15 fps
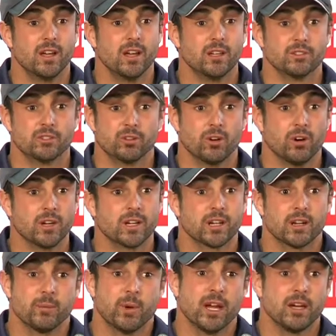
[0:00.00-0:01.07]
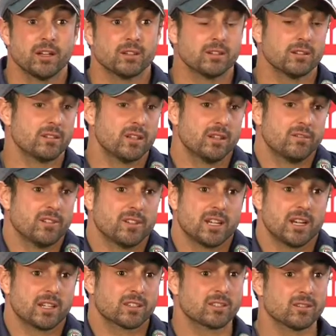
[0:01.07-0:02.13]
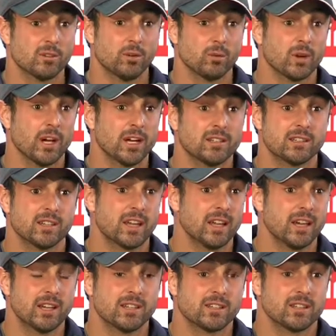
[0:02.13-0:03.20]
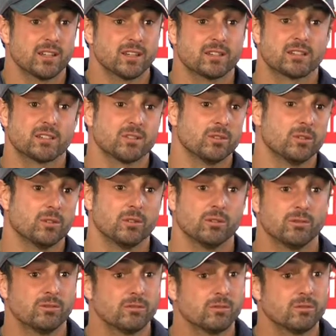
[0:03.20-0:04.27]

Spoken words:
and grinding them out, and if it takes all day to get 86 or